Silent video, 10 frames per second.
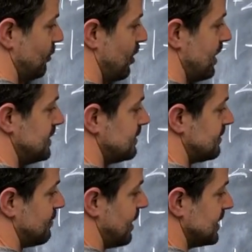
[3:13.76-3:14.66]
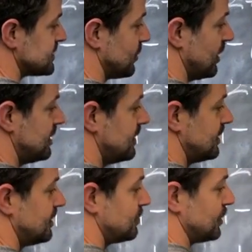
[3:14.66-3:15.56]
1 minus 1
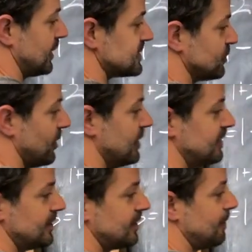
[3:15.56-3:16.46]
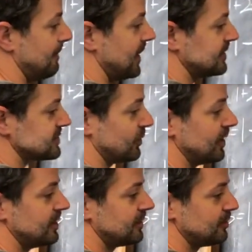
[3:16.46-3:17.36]
plus 1 minus
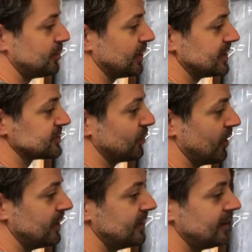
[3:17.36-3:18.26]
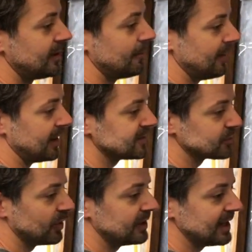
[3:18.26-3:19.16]
1 plus 1 minus
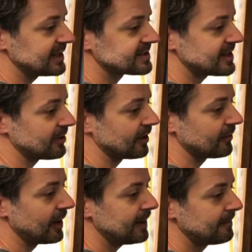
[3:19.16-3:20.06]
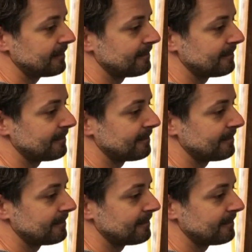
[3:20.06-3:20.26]
1, etc., right?